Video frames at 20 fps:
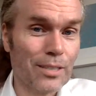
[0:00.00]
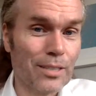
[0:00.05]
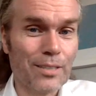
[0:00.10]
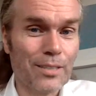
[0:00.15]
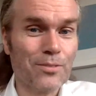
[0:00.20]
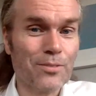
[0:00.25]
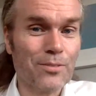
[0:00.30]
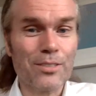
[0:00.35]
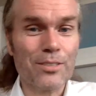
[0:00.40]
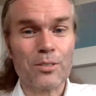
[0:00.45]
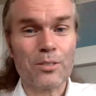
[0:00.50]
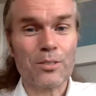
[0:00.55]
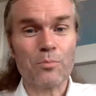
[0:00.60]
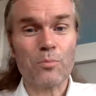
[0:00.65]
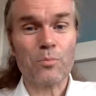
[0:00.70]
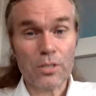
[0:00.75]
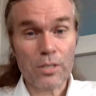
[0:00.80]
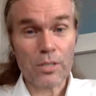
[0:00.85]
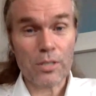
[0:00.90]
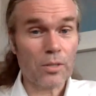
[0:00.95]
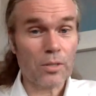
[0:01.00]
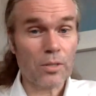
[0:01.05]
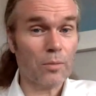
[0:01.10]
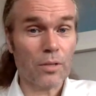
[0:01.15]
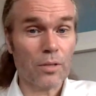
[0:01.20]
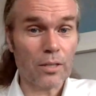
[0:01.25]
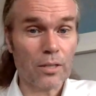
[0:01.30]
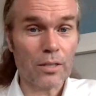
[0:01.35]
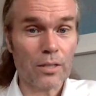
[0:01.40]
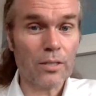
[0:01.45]
we have, you know, Muslim
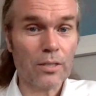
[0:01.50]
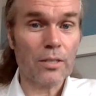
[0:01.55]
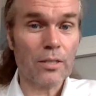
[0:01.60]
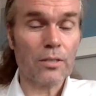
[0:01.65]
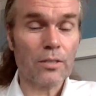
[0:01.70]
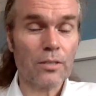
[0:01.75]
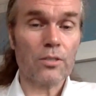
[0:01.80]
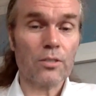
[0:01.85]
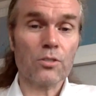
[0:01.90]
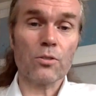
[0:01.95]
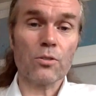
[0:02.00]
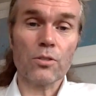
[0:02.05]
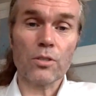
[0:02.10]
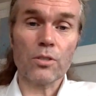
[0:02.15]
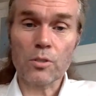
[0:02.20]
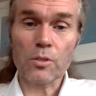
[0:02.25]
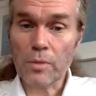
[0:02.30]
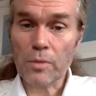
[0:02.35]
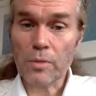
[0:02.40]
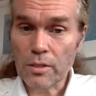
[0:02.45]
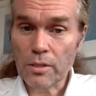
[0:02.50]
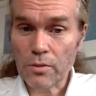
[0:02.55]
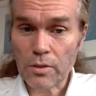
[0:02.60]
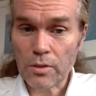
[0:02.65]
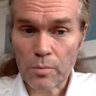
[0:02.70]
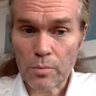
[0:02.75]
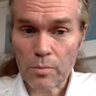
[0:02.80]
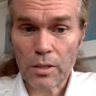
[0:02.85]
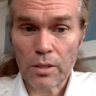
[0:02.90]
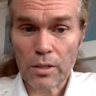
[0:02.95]
Kabbalah. So there's many
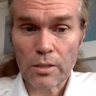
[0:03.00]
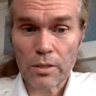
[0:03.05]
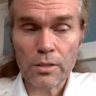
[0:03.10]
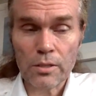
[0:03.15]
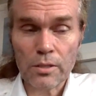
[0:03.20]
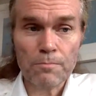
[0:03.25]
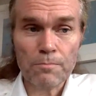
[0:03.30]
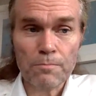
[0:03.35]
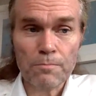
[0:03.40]
different Kabbalahs.